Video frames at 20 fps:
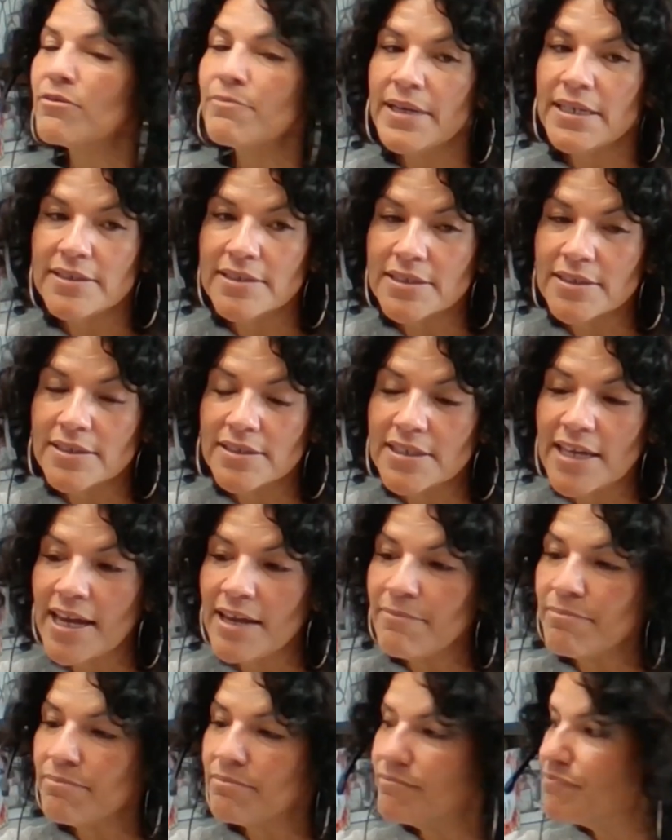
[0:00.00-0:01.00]
Basics
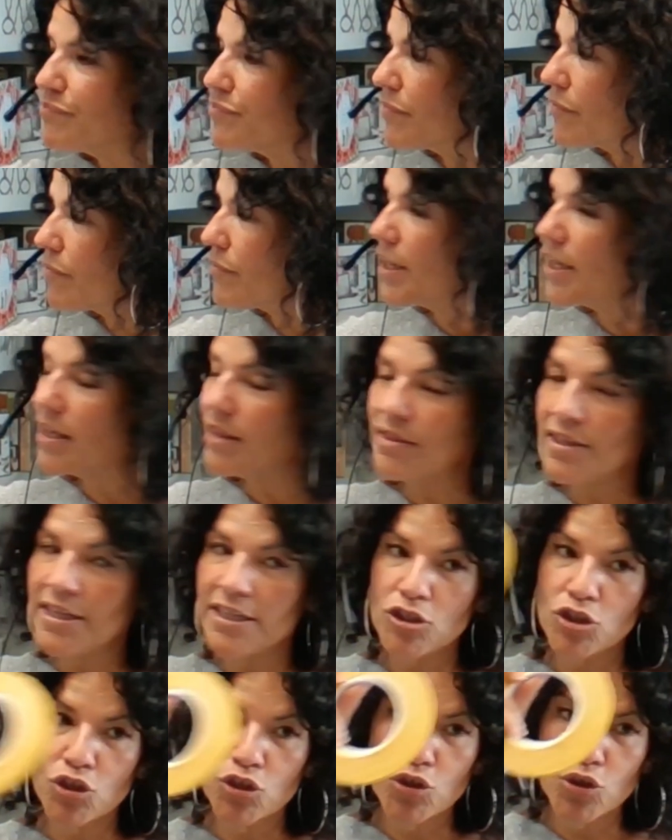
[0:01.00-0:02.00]
tape in the
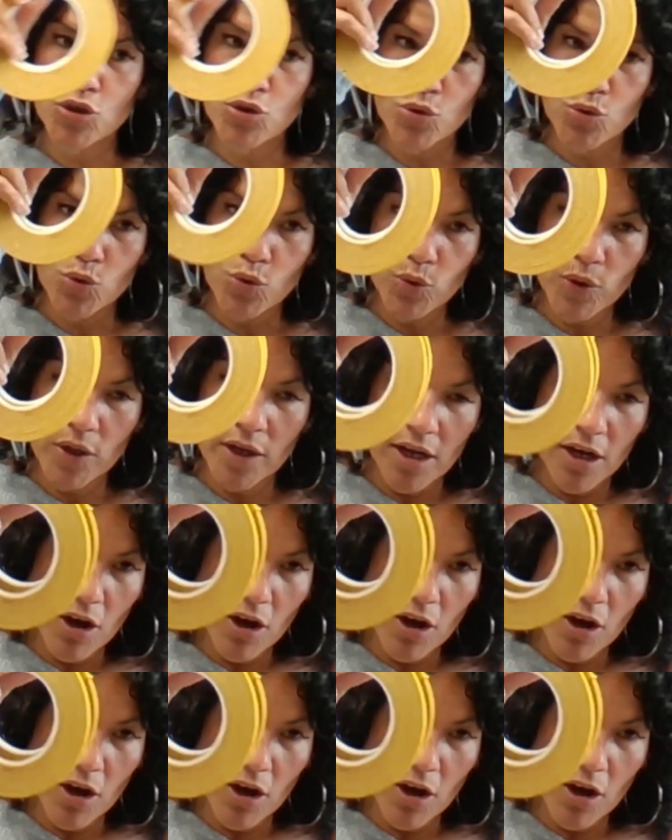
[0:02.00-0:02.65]
two